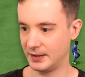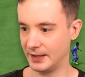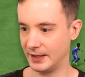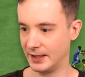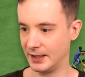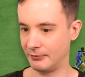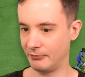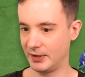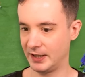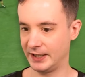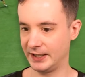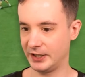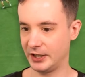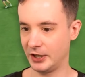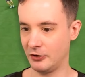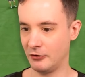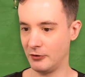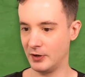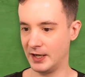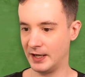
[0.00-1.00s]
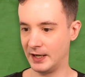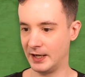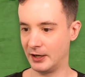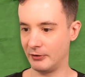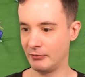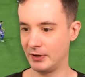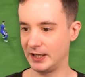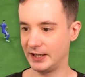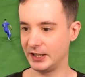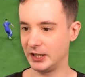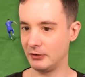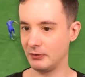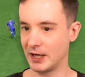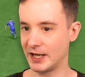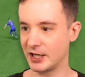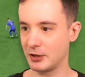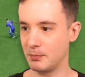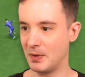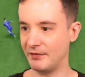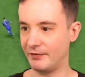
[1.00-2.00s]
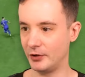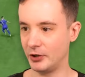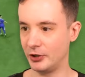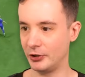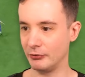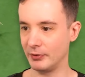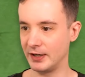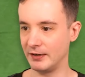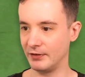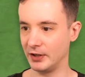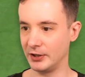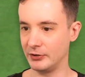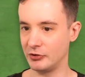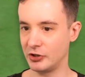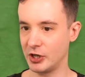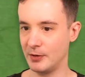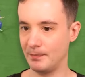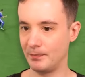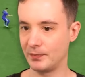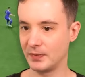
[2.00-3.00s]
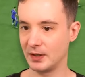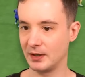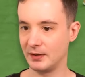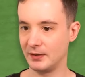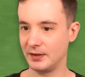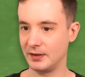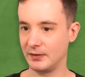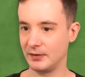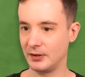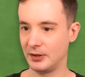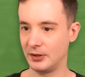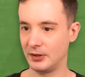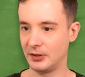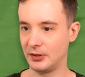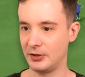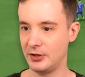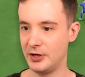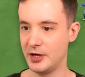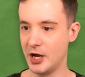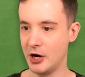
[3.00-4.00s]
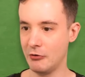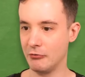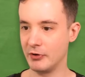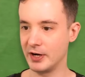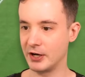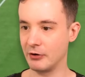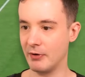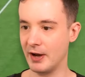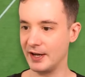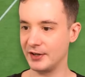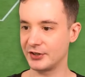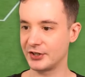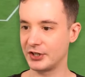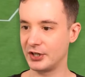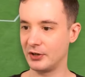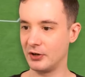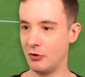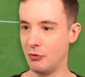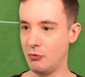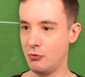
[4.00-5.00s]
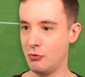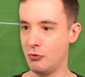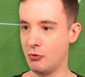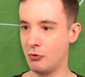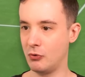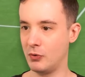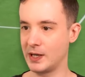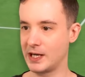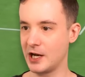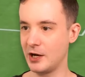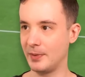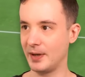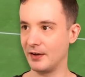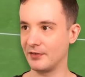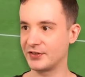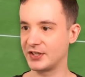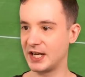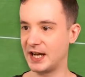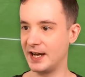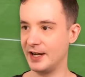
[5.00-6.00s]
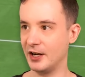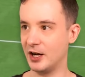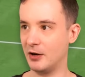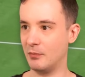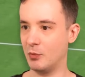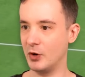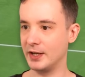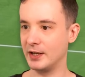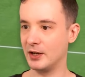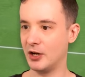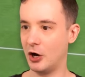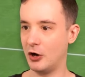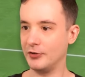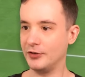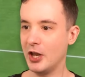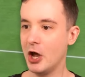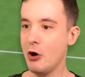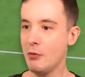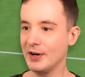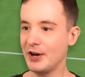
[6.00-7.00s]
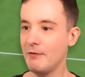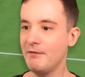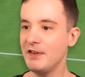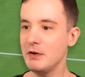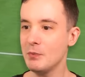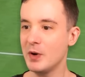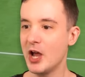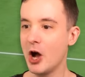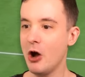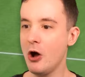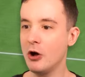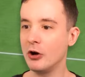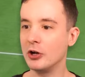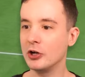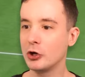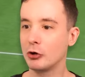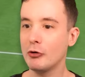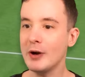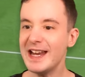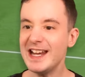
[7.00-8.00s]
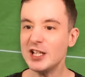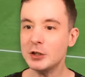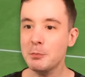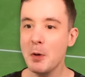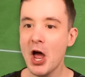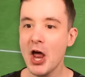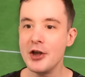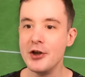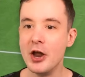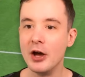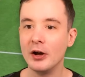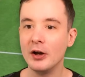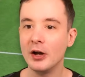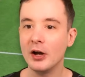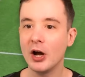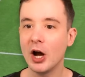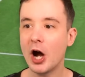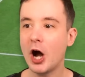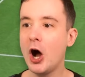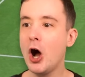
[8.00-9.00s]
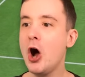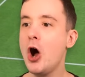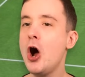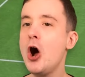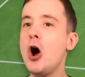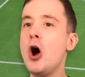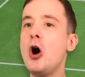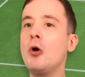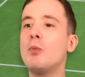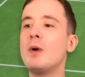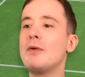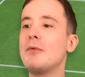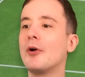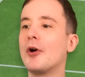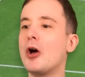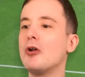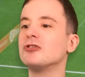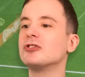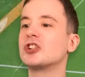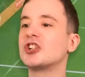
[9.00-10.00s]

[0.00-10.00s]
Yeah, I really do. Uh, I really do like my Werner evolution. No regrets. Oh, we're going to be offside, aren't we? Uh, no, I don't think we are. Griezmann! Oh, we were on